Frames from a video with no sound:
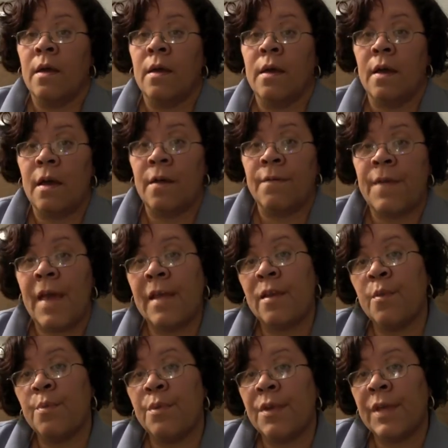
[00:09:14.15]

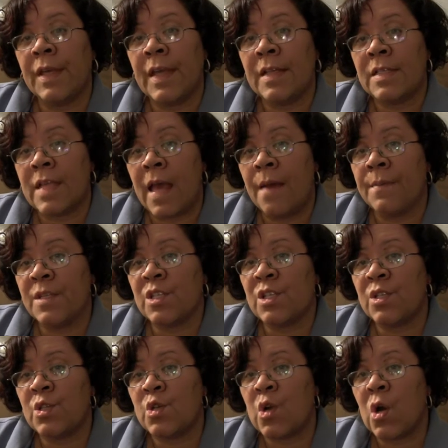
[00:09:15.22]
Aveda Brilliant Damage
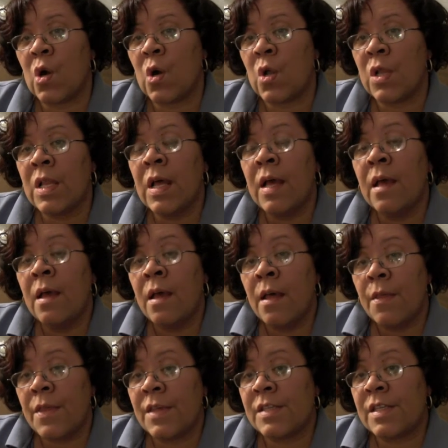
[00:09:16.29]
Control.
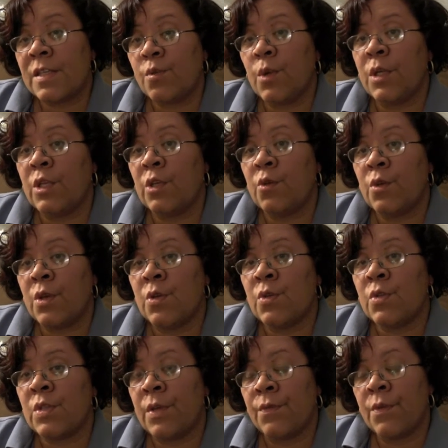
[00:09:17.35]
This is what you
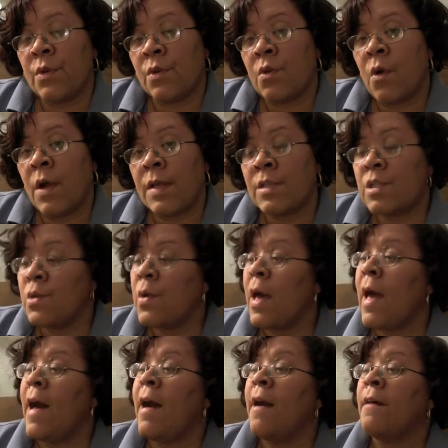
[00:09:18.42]
use if you're going to
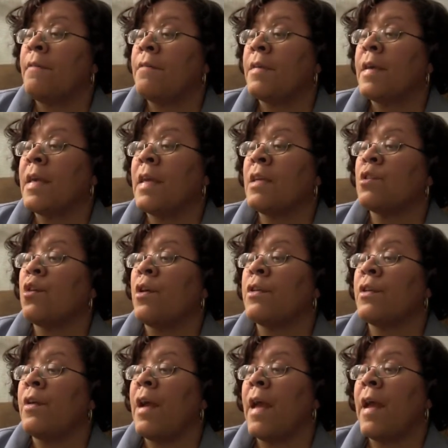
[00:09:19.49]
have heat on
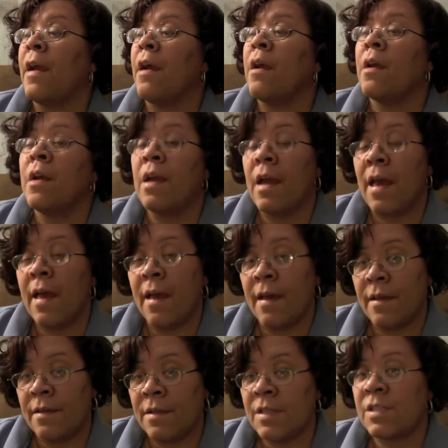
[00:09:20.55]
your hair,
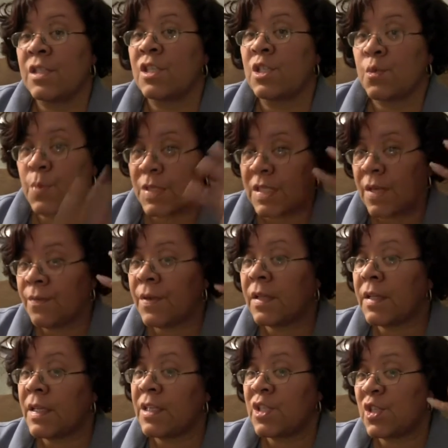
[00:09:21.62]
and this is
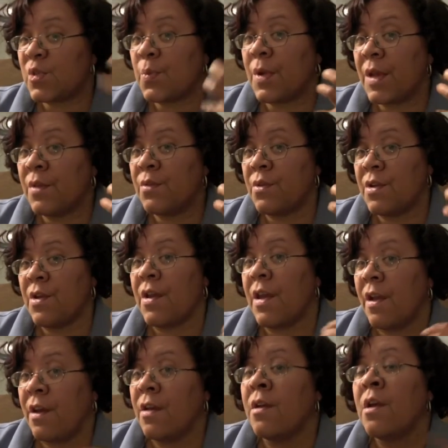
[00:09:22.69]
specifically to spray through your
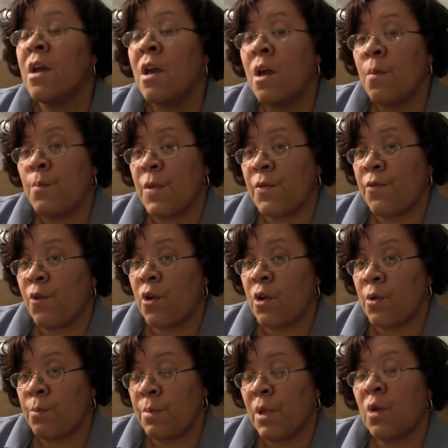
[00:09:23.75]
hair
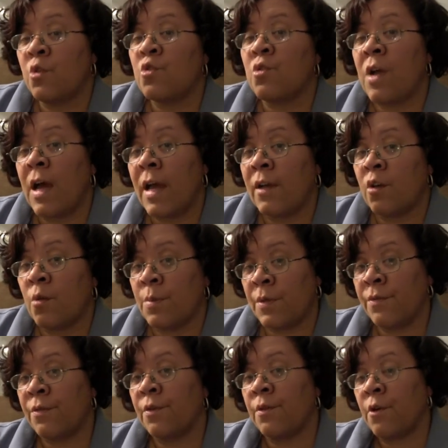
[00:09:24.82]
before blow drying or
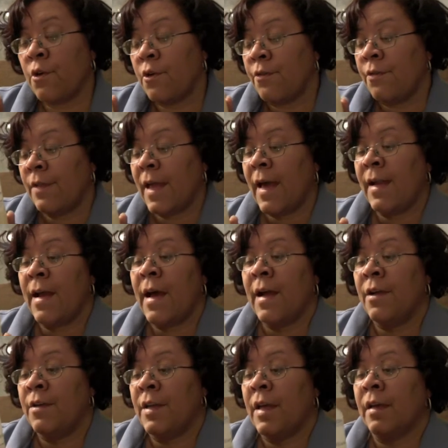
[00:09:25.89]
before flat
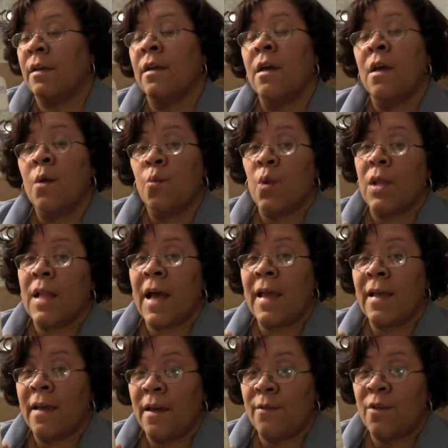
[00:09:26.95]
ironing. Well, I
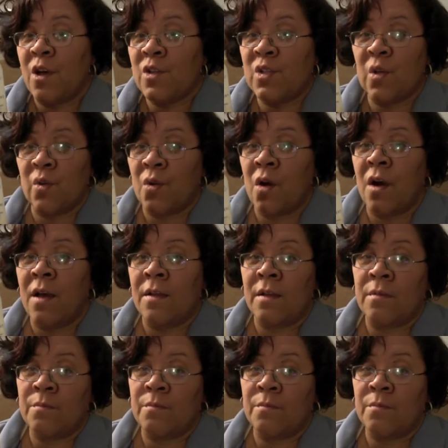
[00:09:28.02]
have also gone